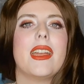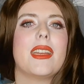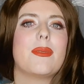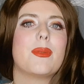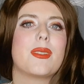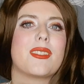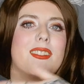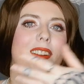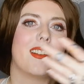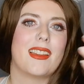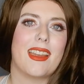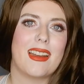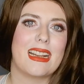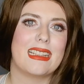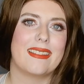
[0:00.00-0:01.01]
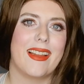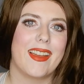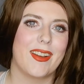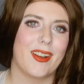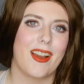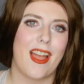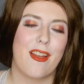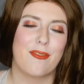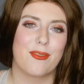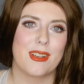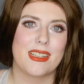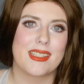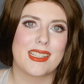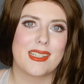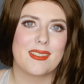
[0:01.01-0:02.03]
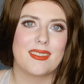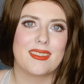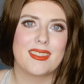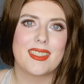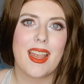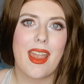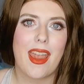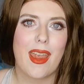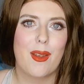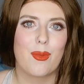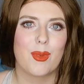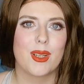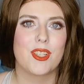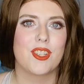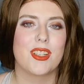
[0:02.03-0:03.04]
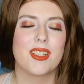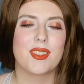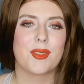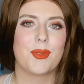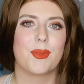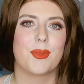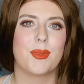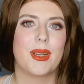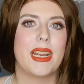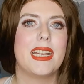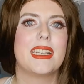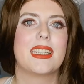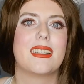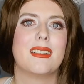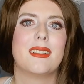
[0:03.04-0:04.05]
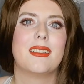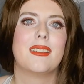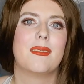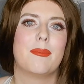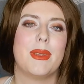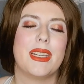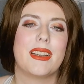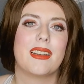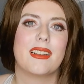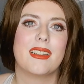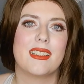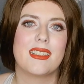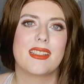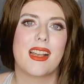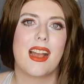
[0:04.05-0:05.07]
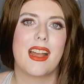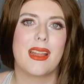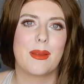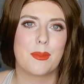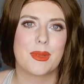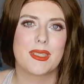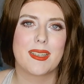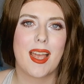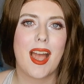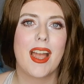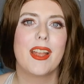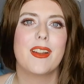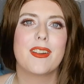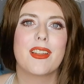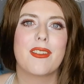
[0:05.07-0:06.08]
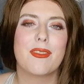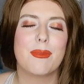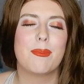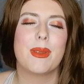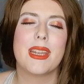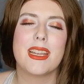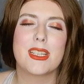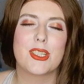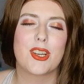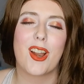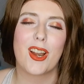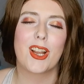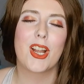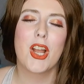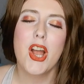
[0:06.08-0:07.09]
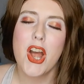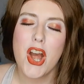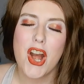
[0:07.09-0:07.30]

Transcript: it will start getting lighter every single day, which is great because I am tired of it being dark